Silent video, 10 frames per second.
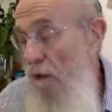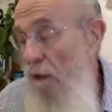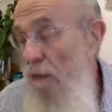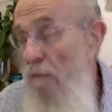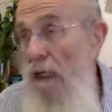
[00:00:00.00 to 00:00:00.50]
only
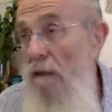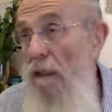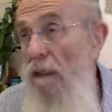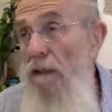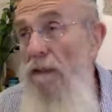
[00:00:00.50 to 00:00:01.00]
comes down
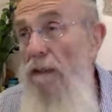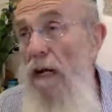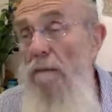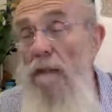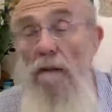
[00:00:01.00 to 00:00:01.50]
at dinner
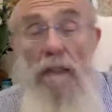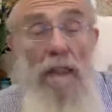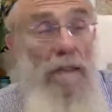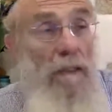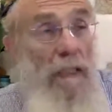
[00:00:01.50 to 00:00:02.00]
time and goes
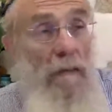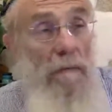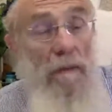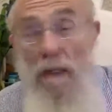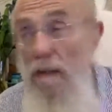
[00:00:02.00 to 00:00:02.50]
under the
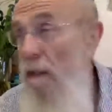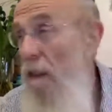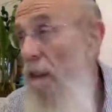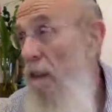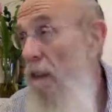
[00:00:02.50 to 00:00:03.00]
tablecloth and
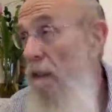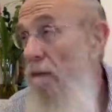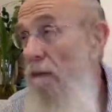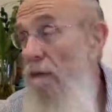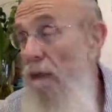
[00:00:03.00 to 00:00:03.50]
eats the stuff
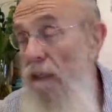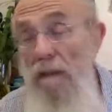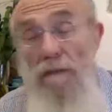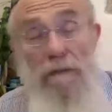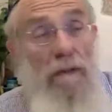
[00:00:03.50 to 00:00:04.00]
that falls on
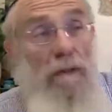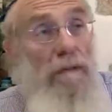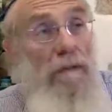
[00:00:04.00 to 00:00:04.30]
the floor.